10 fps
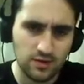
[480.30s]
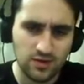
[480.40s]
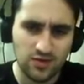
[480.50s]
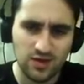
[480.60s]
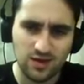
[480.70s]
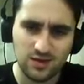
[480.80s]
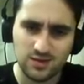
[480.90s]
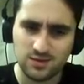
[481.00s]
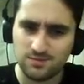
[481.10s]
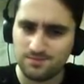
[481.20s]
thing
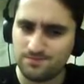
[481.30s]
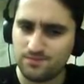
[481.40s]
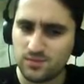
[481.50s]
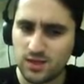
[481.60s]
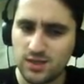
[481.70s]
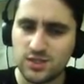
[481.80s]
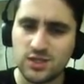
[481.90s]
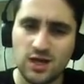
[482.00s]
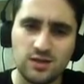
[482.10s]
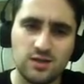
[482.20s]
is, he
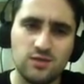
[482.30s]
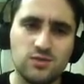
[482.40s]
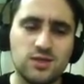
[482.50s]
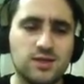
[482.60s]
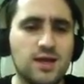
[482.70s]
started using